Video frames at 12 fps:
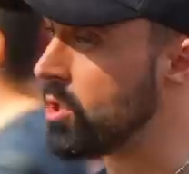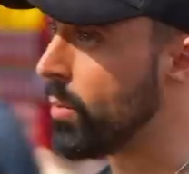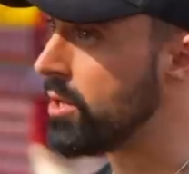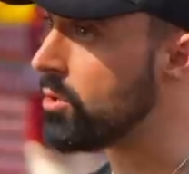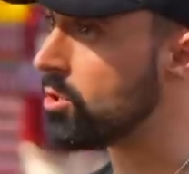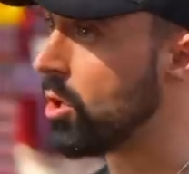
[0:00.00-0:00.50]
so
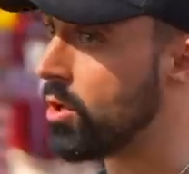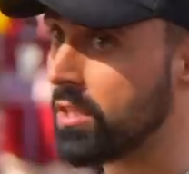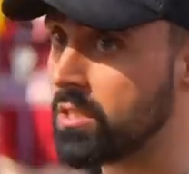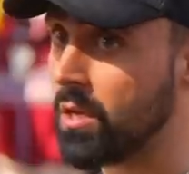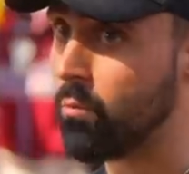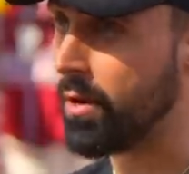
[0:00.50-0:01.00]
when your dog
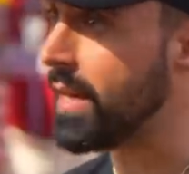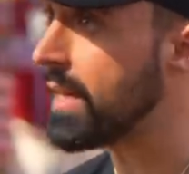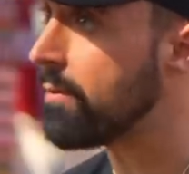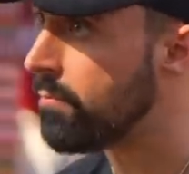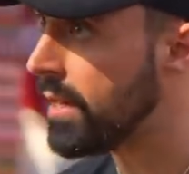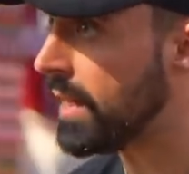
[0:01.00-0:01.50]
is
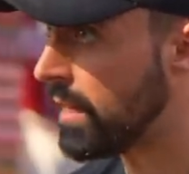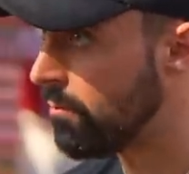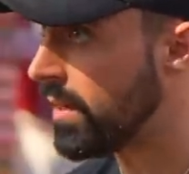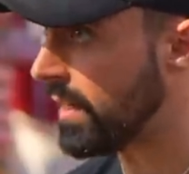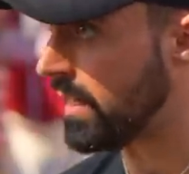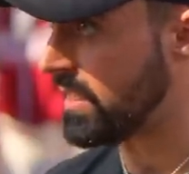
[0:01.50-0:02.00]
really, really,
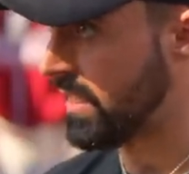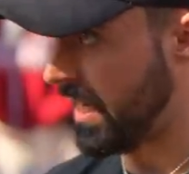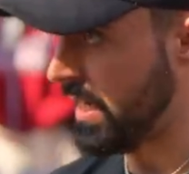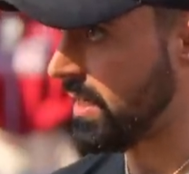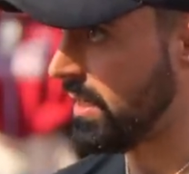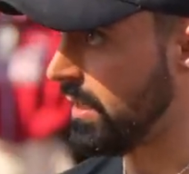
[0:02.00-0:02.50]
really
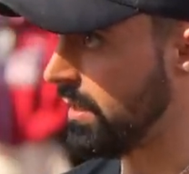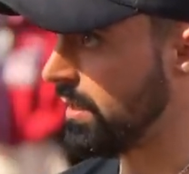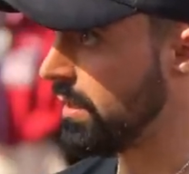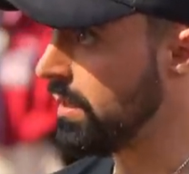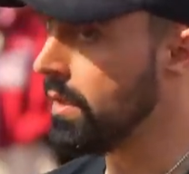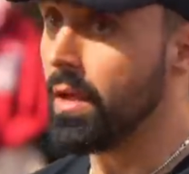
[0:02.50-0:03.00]
sick.
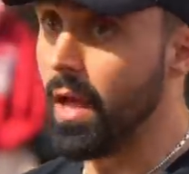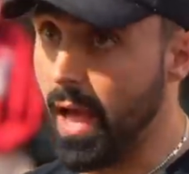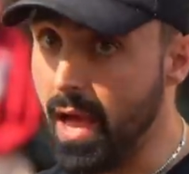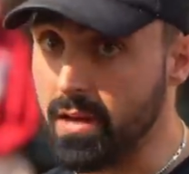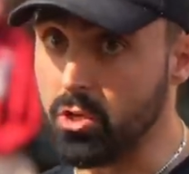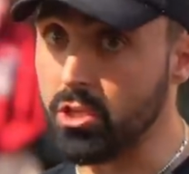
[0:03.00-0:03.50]
Yeah.
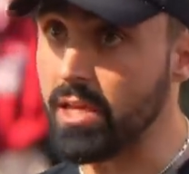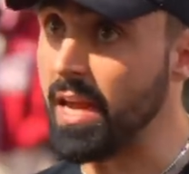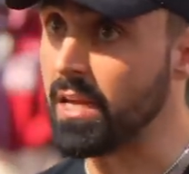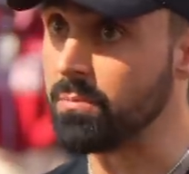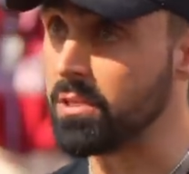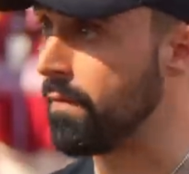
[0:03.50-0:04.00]
And you
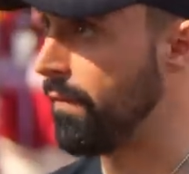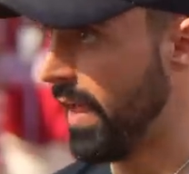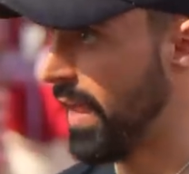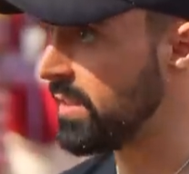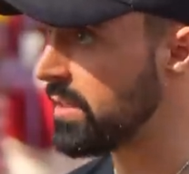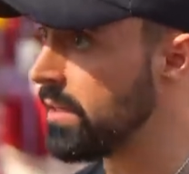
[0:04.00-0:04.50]
take him to the
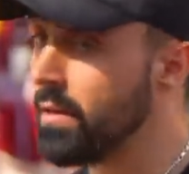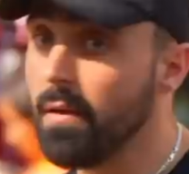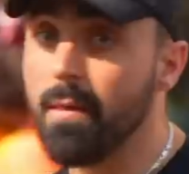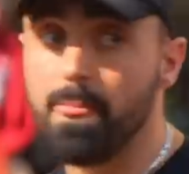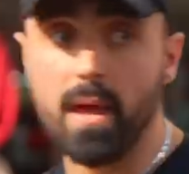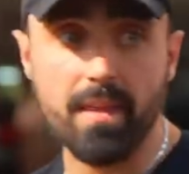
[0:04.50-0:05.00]
vet.
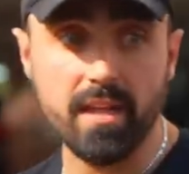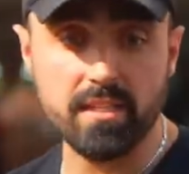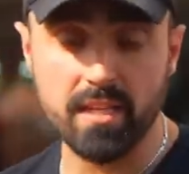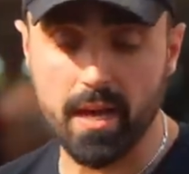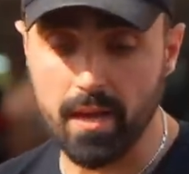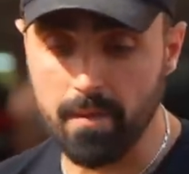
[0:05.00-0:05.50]
Yeah. And they
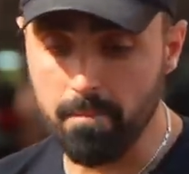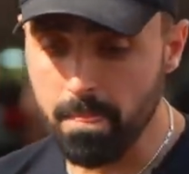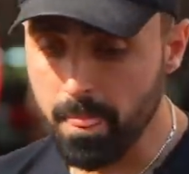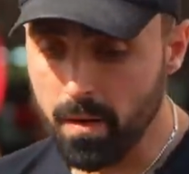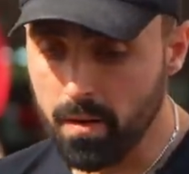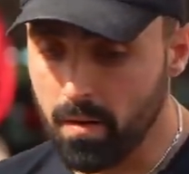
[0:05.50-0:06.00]
say,
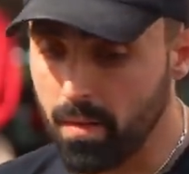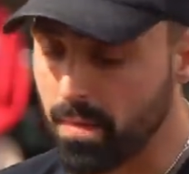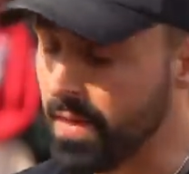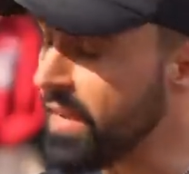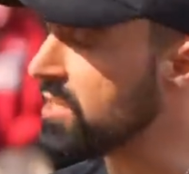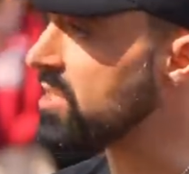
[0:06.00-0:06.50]
they are